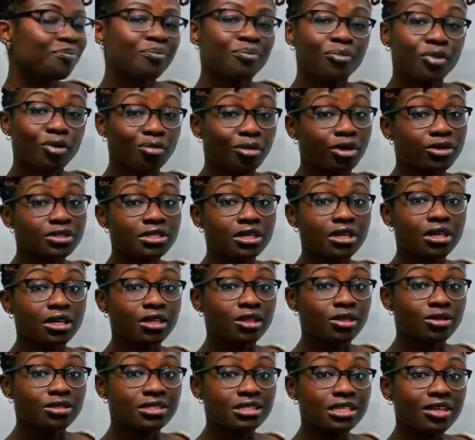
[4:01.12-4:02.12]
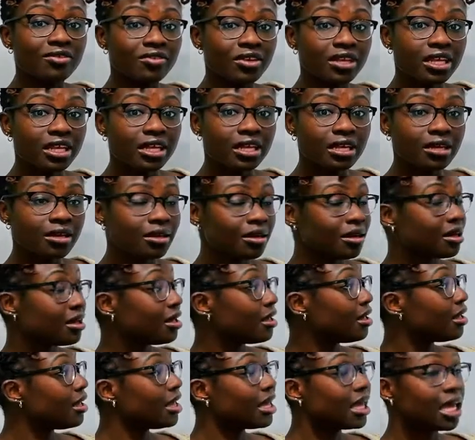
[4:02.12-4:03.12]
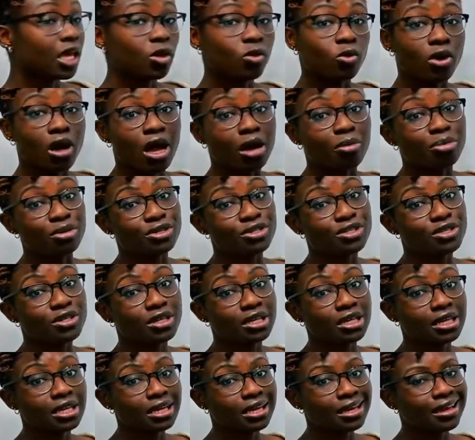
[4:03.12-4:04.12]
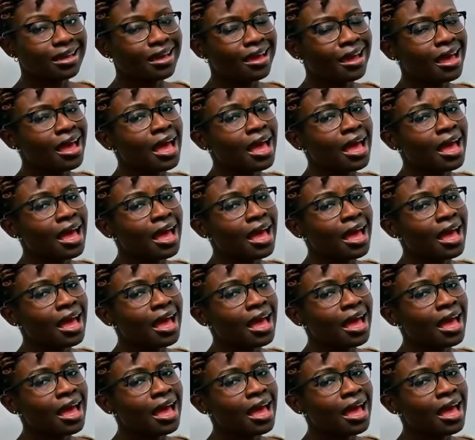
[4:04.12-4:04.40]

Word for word: promotes inclusivity, equal opportunity,